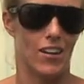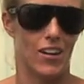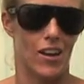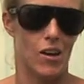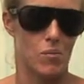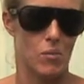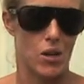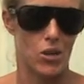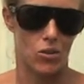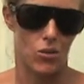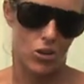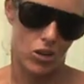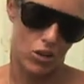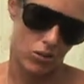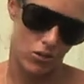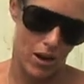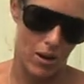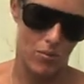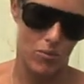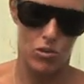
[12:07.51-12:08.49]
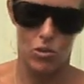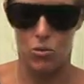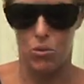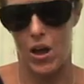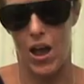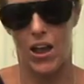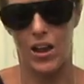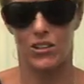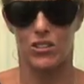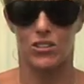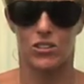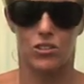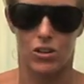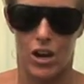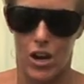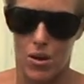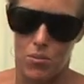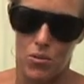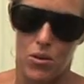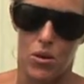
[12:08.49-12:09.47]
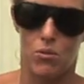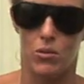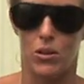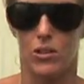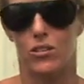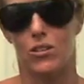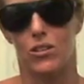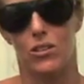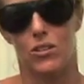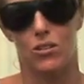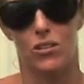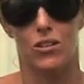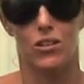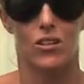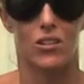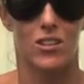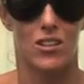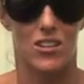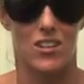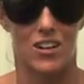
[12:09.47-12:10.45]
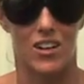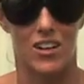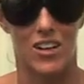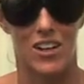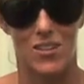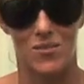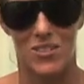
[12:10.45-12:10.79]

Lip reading: Like my daughter grabs the wax scraper and wants to do it all the time.